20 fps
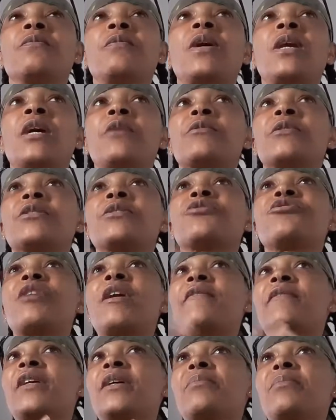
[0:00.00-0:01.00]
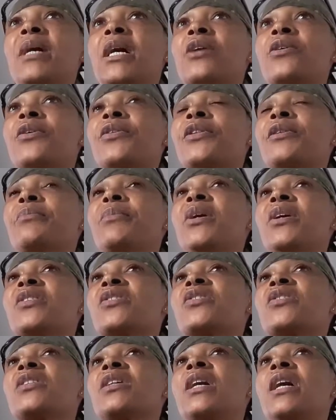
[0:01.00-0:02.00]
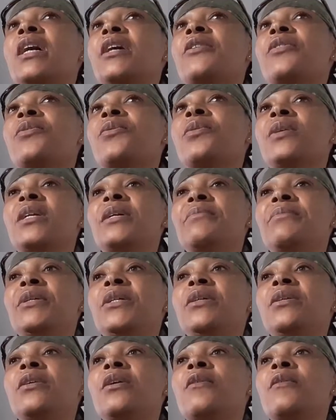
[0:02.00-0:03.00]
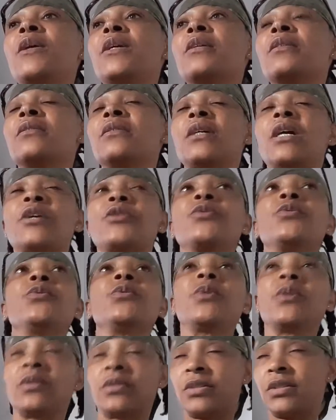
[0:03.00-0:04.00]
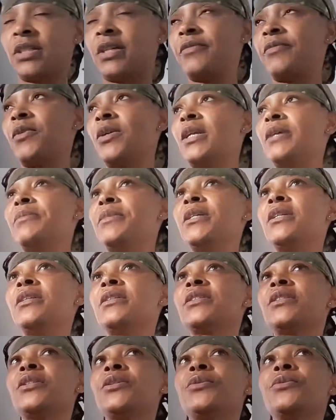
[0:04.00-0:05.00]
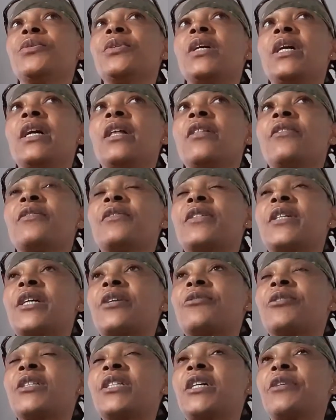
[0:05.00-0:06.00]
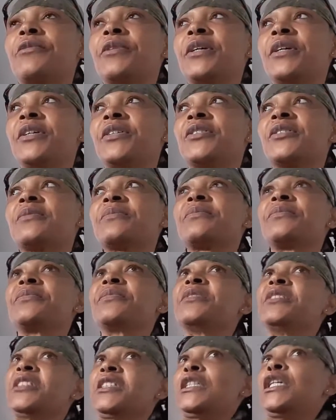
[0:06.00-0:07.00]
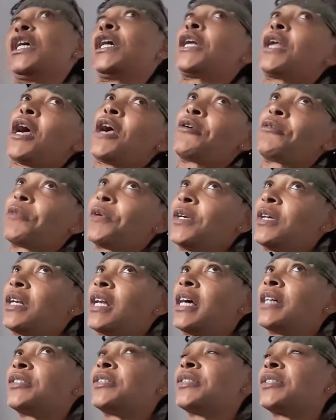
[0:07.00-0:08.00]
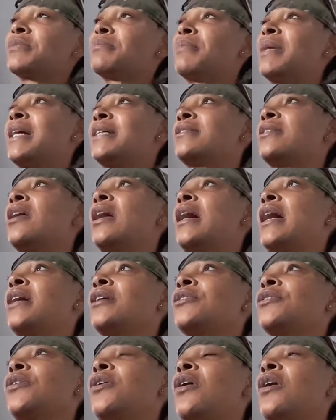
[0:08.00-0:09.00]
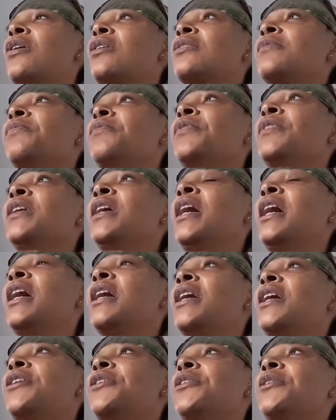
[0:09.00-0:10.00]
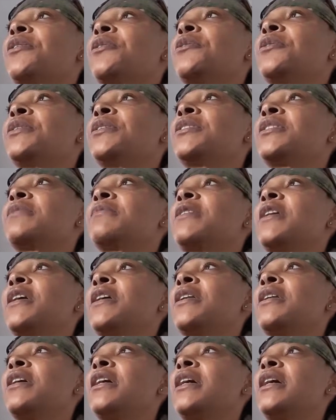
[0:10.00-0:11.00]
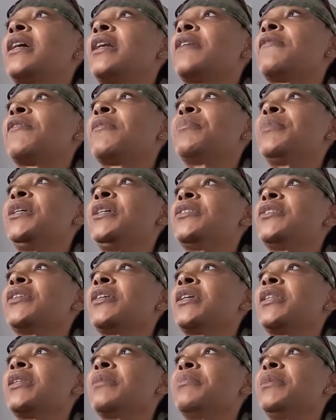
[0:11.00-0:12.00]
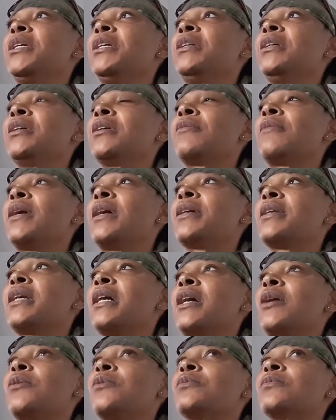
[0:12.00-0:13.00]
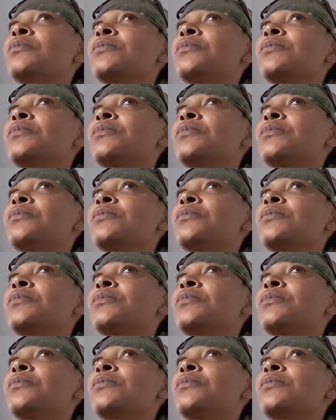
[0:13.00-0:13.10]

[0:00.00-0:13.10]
I was traveling back on the bus, I thought, let me go and I Googled, but let me see who the health secretary is. And I realize it's Matt Hancock. And I know he's getting a hell of a beating in the media right now.